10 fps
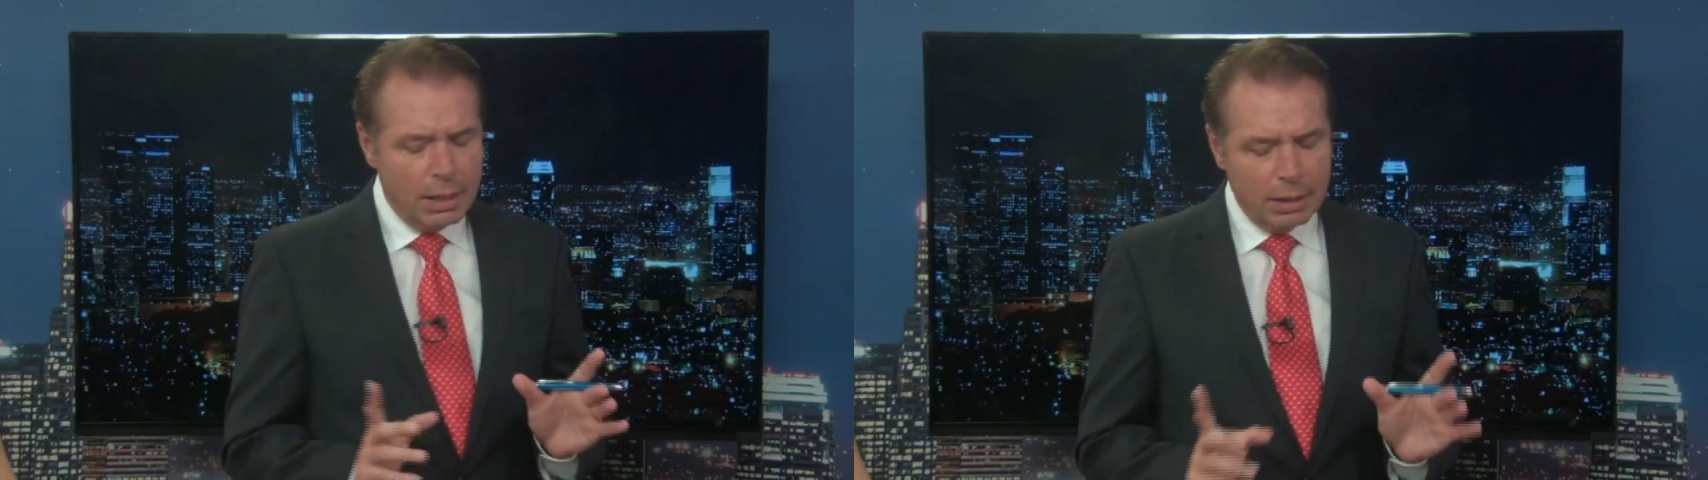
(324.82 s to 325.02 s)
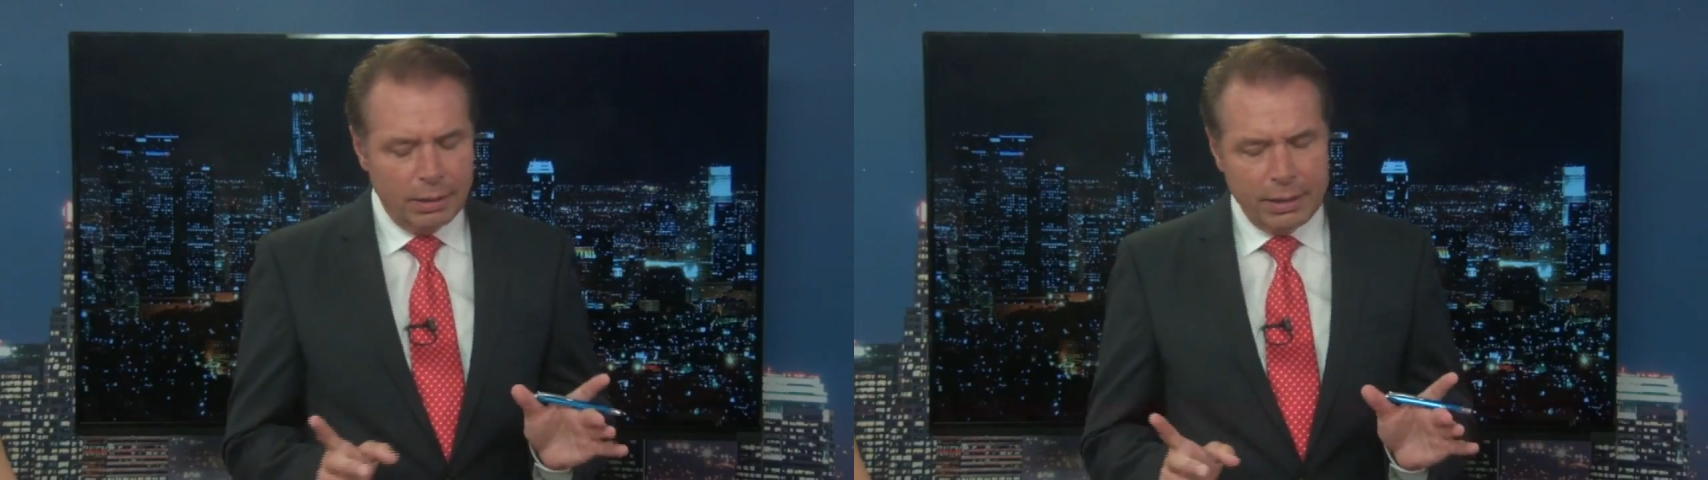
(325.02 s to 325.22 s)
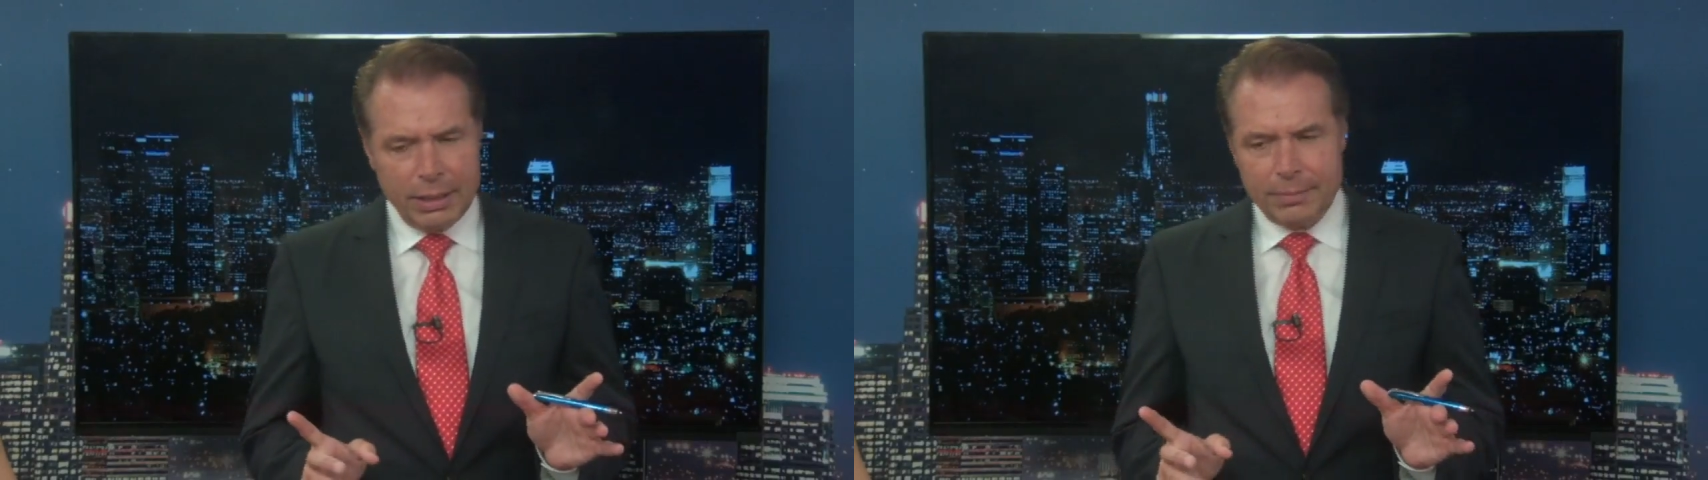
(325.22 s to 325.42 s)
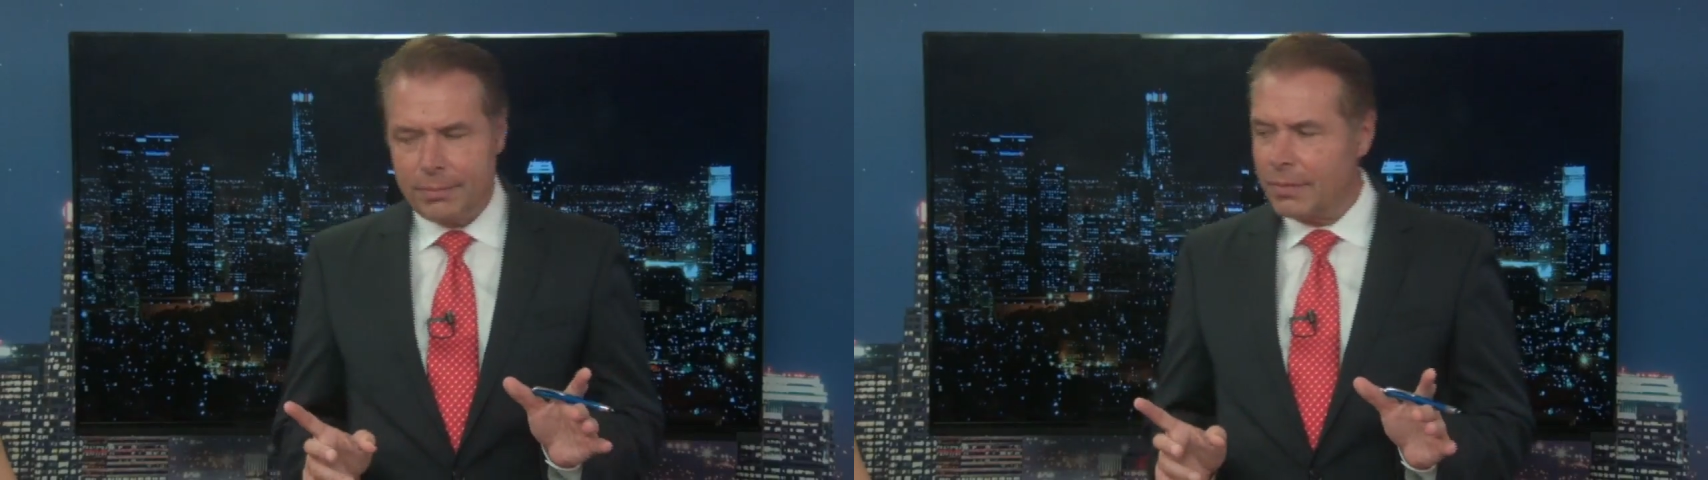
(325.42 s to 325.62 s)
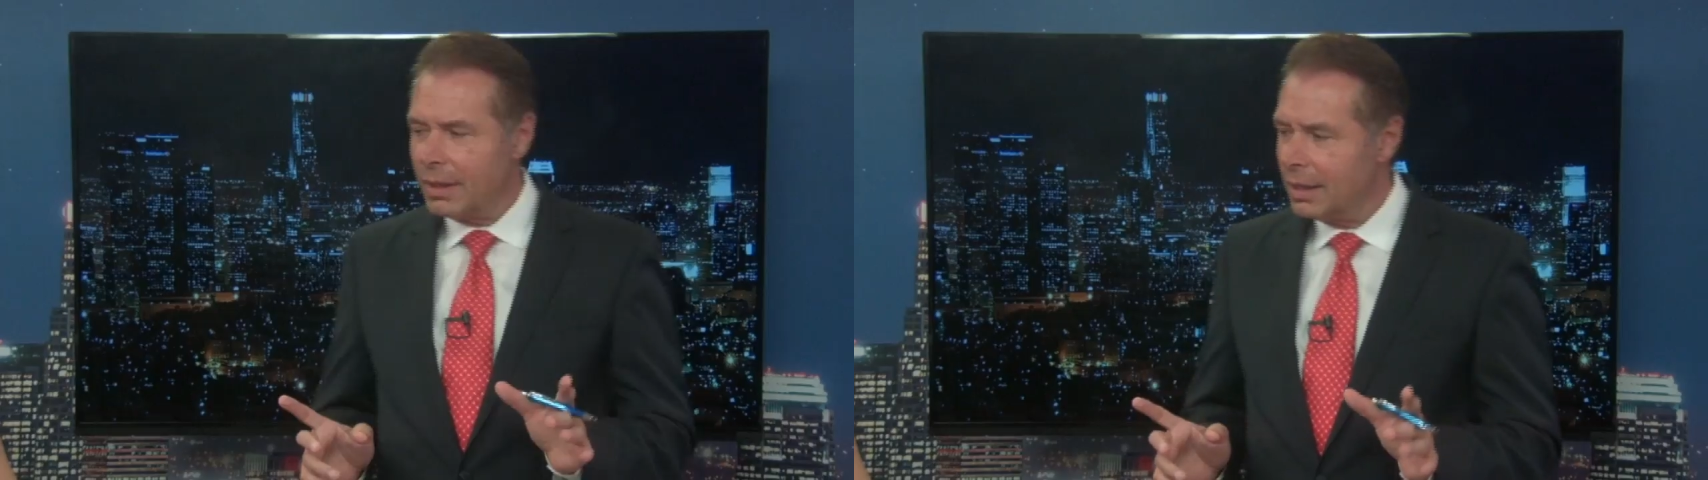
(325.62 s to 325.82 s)
Lydie,
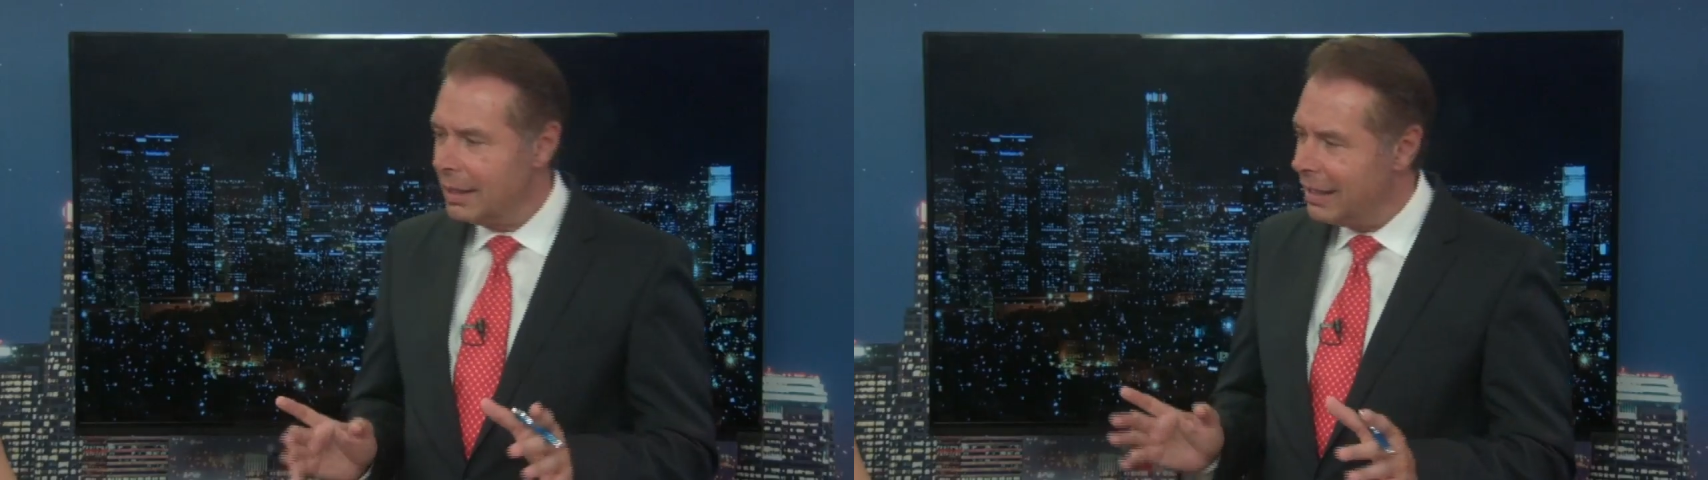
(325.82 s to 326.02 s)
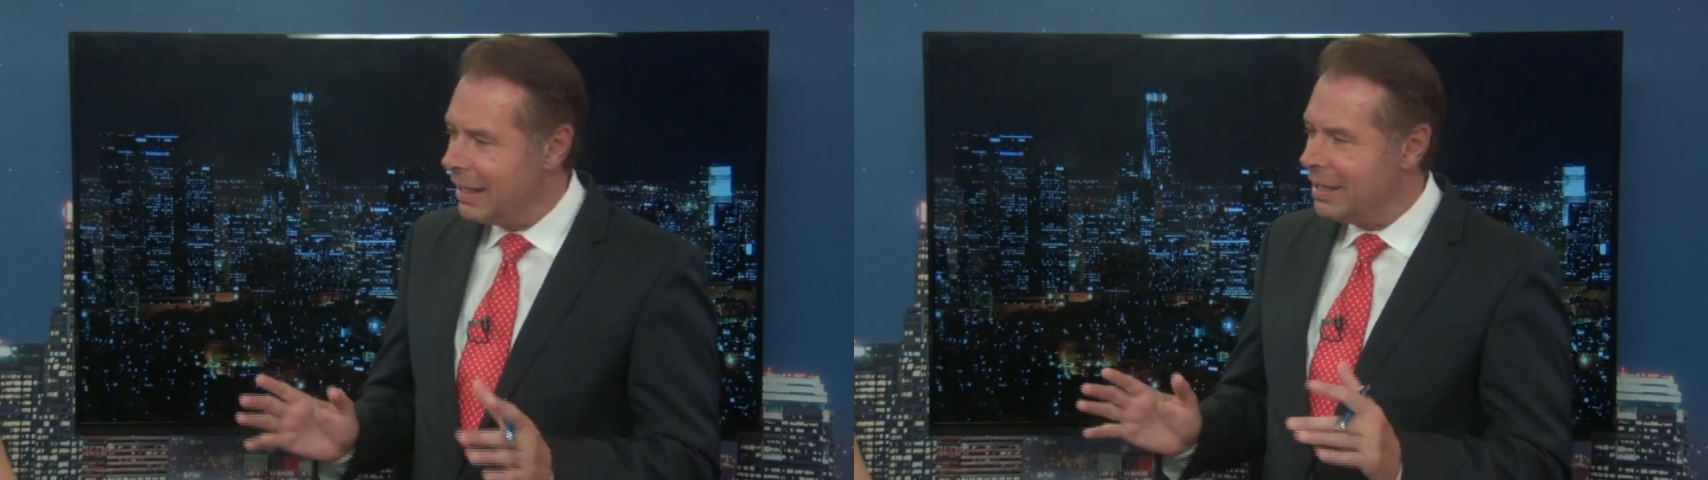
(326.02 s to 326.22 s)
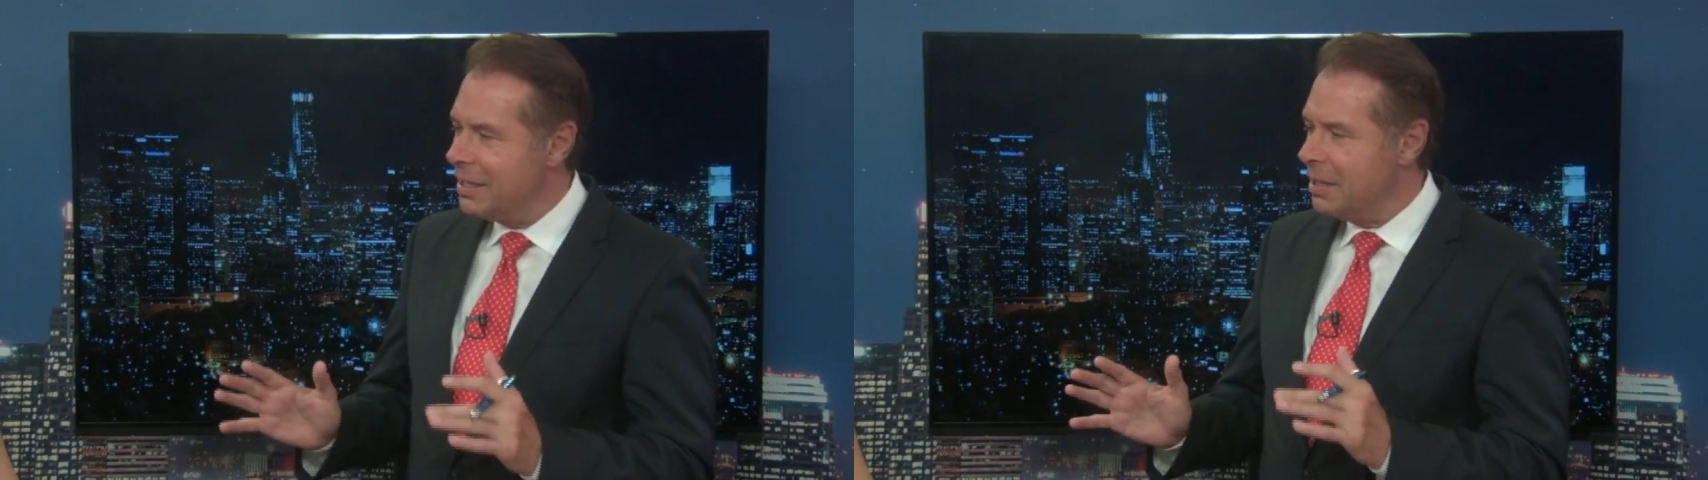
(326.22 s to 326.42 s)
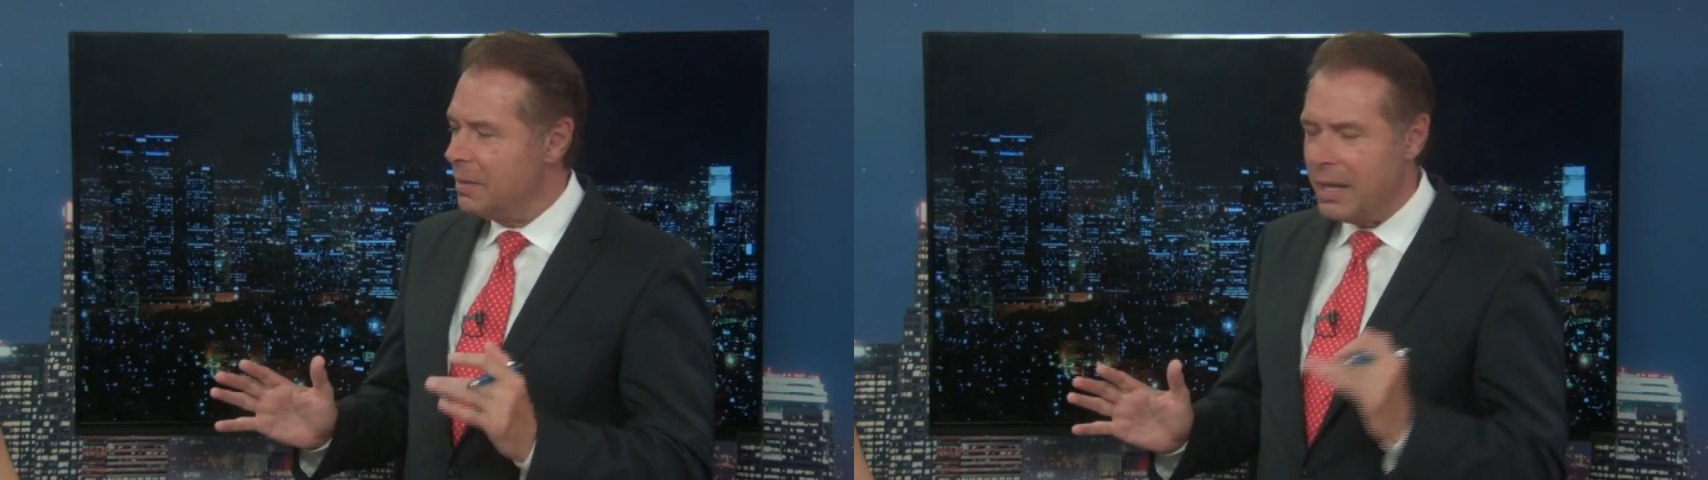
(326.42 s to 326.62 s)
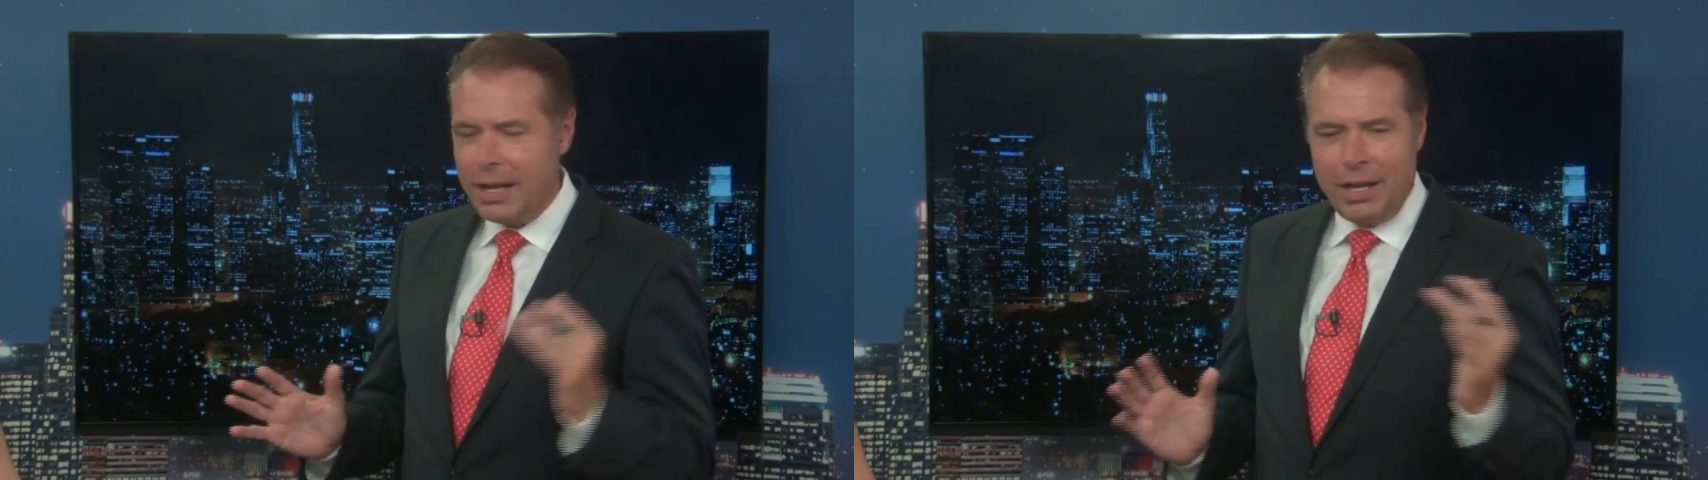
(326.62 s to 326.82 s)

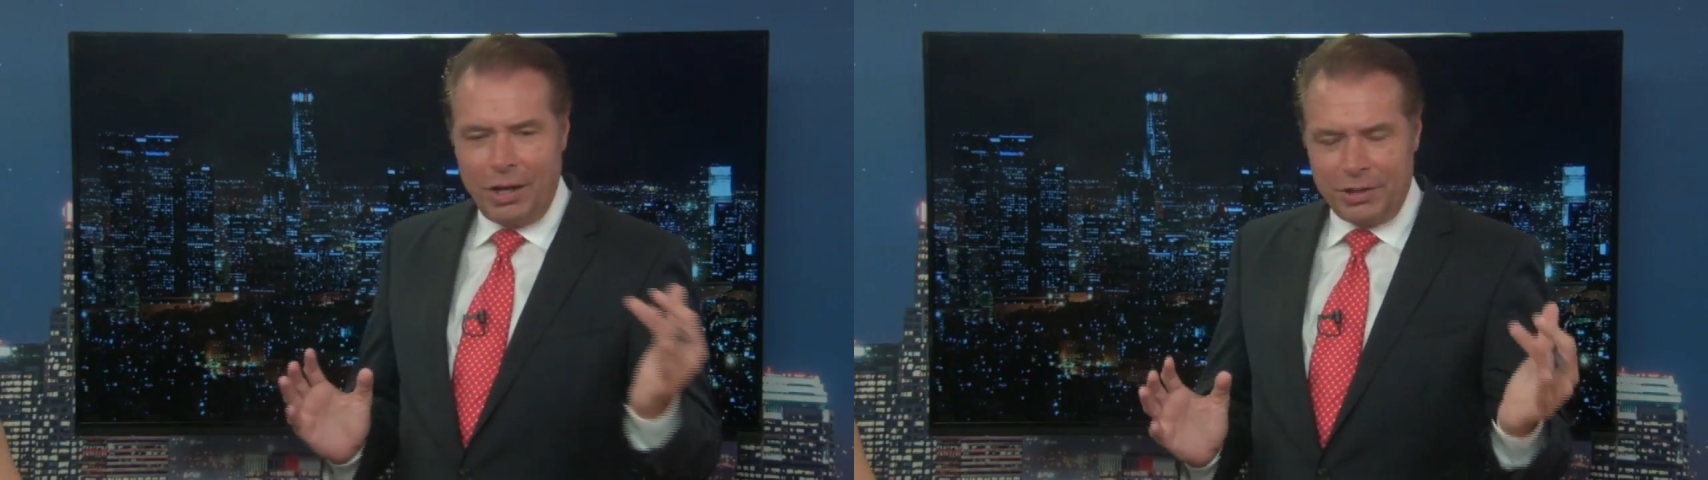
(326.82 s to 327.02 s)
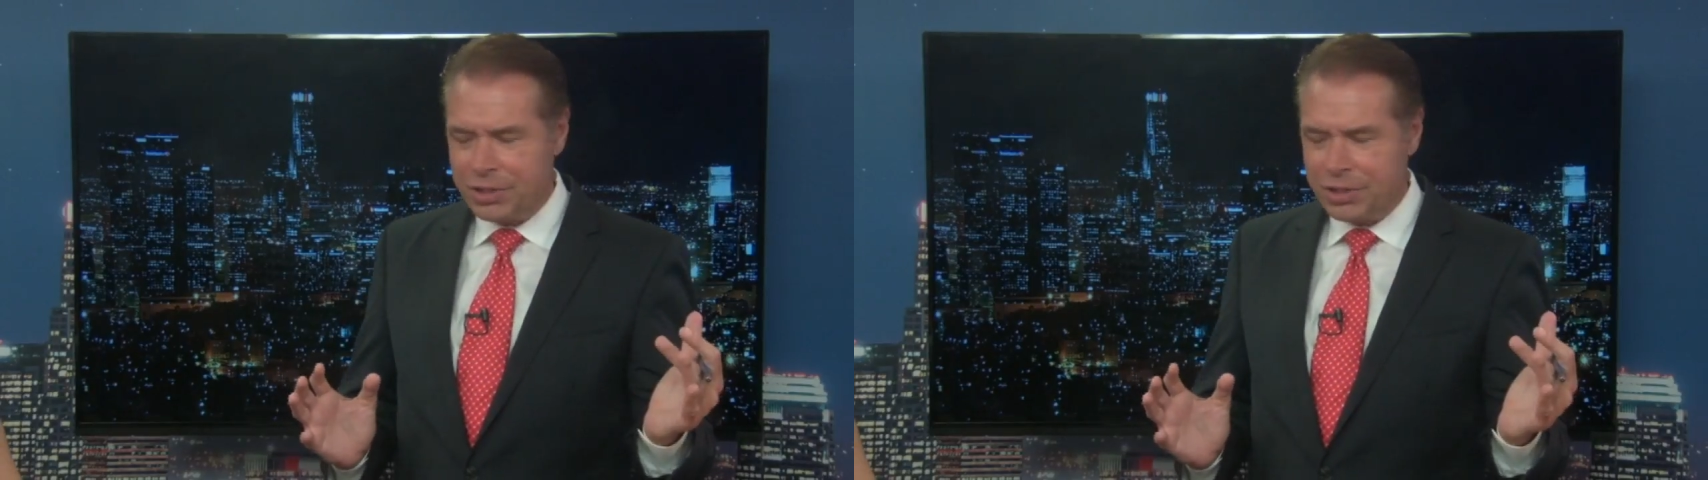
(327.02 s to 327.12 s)
on